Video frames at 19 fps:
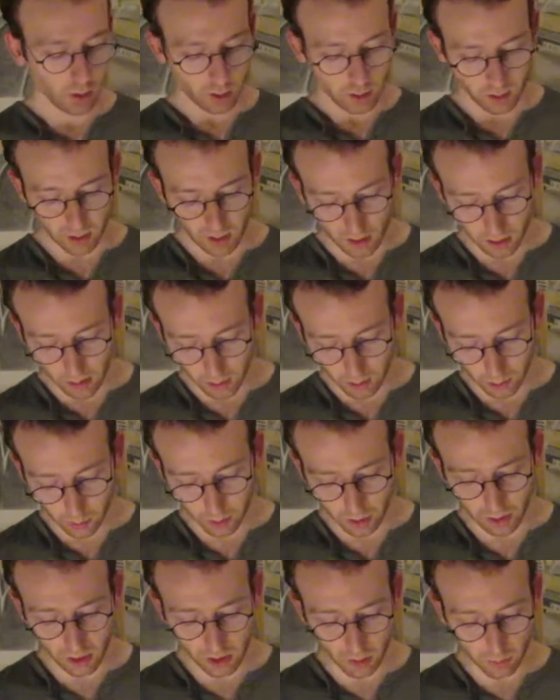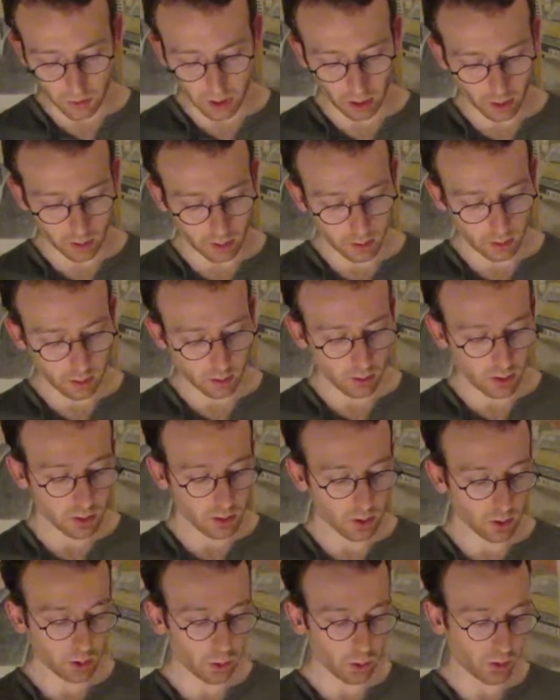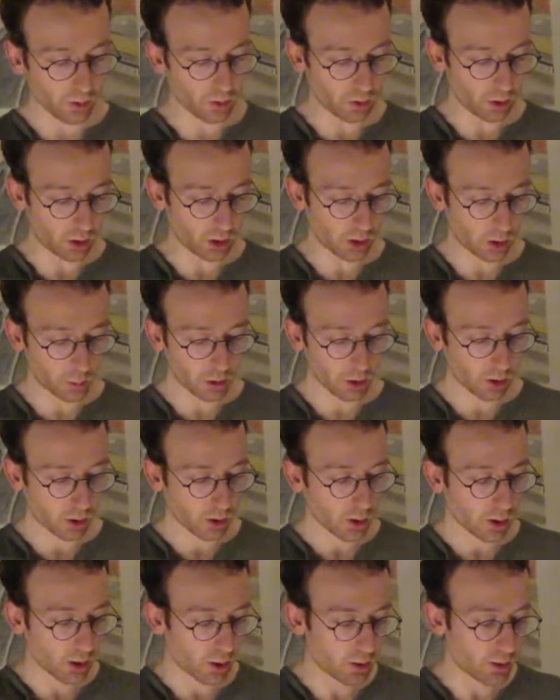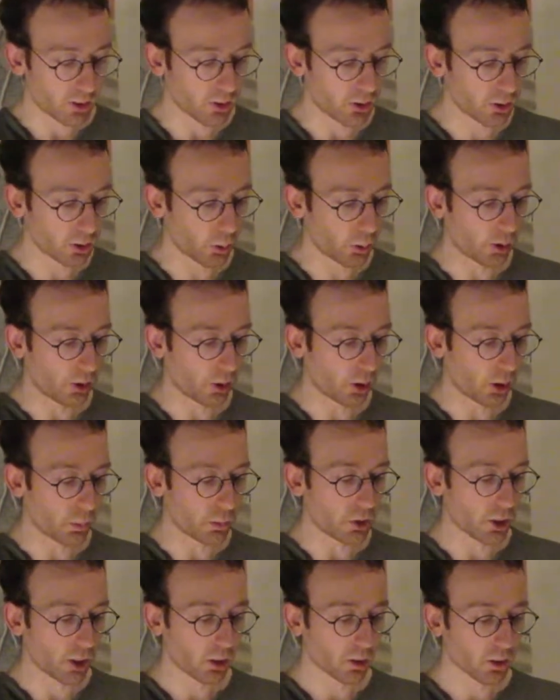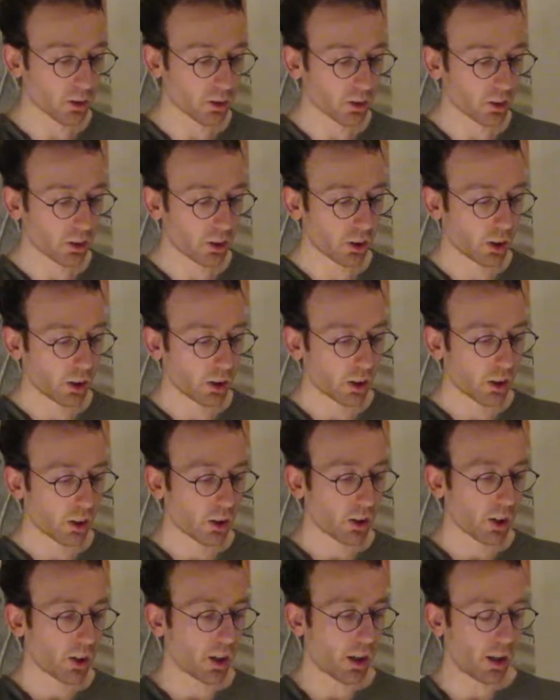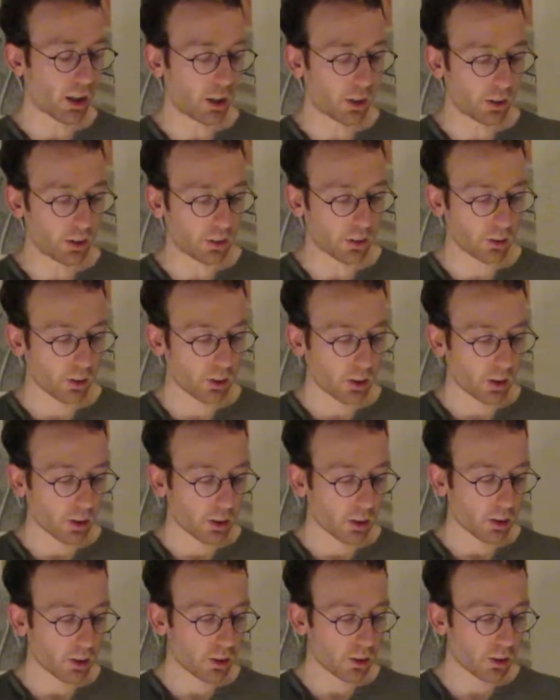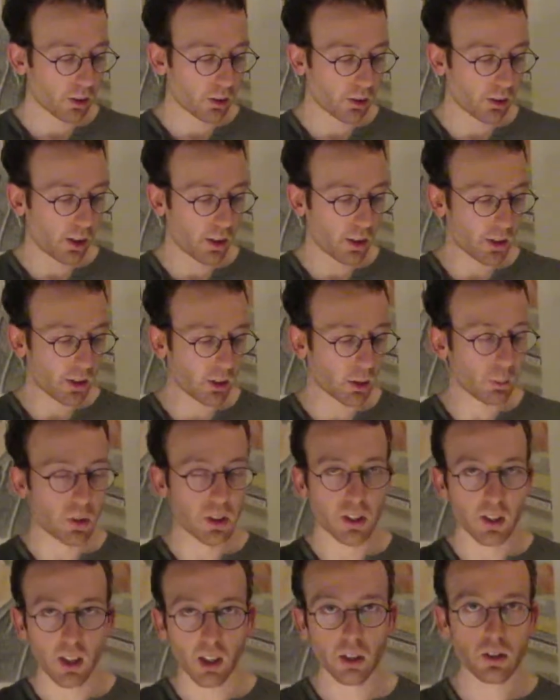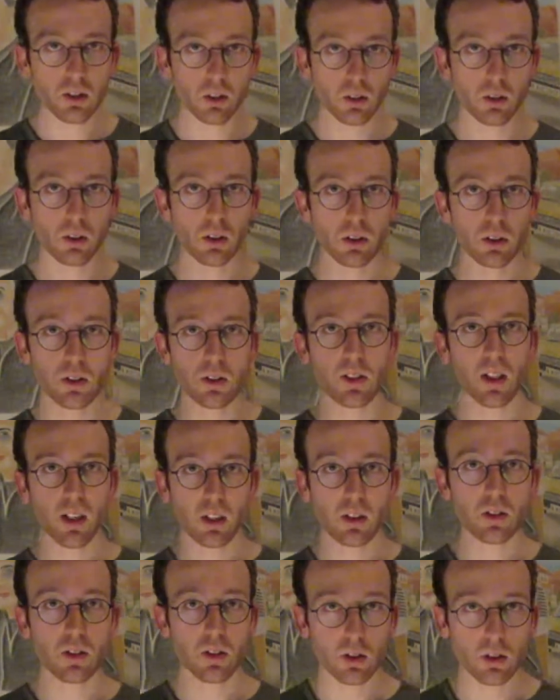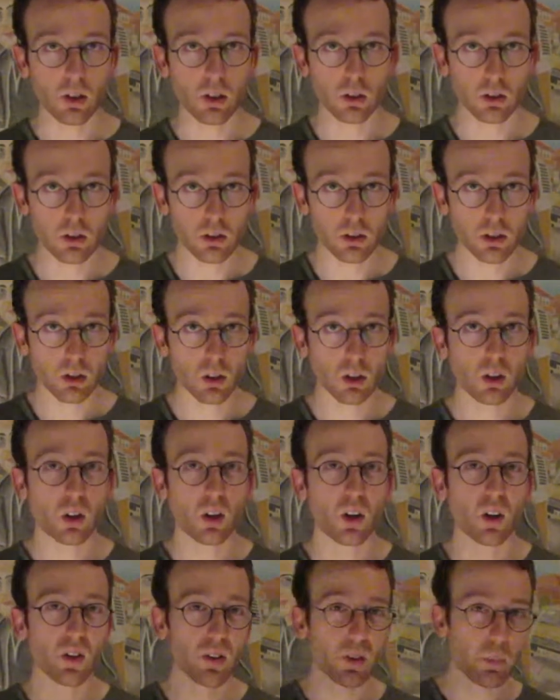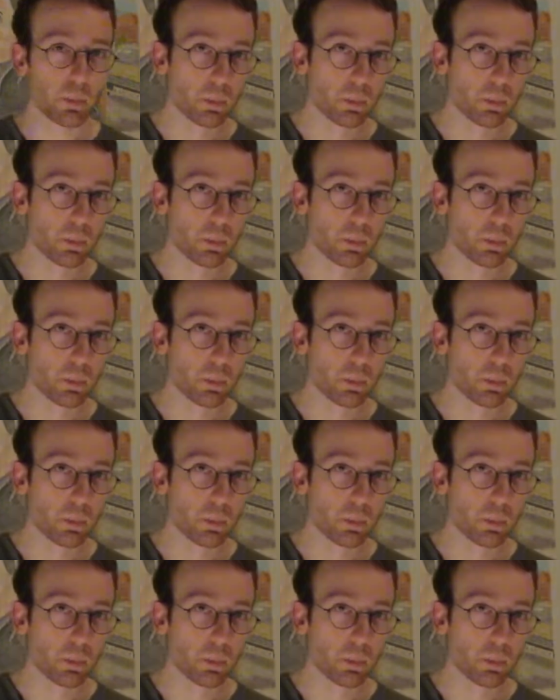So this is called a subject, this is called a verb, and this is called an object. And they can be categorized as such on the